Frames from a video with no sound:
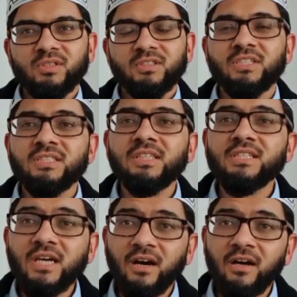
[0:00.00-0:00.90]
this is the
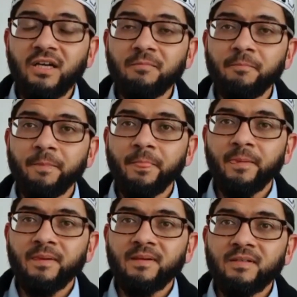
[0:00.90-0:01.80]
time
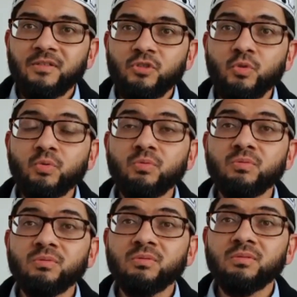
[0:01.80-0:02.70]
to
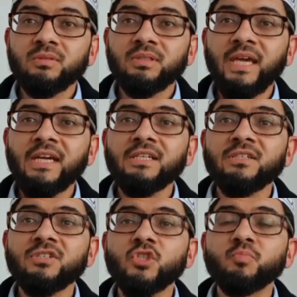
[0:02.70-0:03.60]
gain
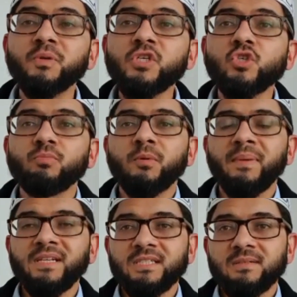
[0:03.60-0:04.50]
spiritual
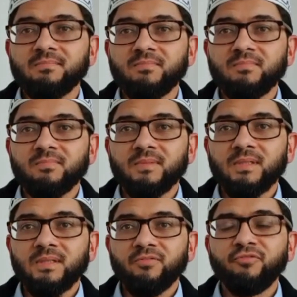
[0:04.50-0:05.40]
momentum
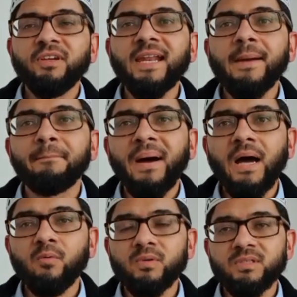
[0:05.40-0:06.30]
feel
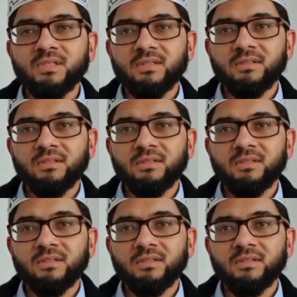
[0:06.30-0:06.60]
empowered